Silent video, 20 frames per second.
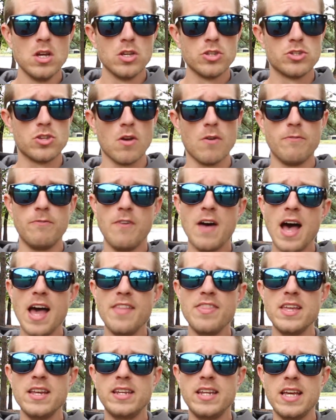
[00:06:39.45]
So
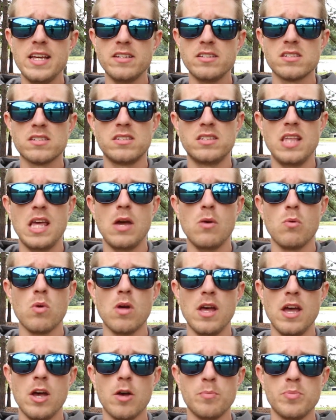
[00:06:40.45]
find the discs that
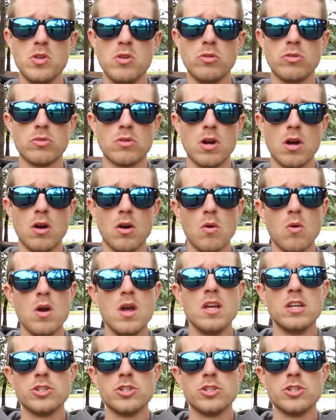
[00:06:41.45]
will help you throw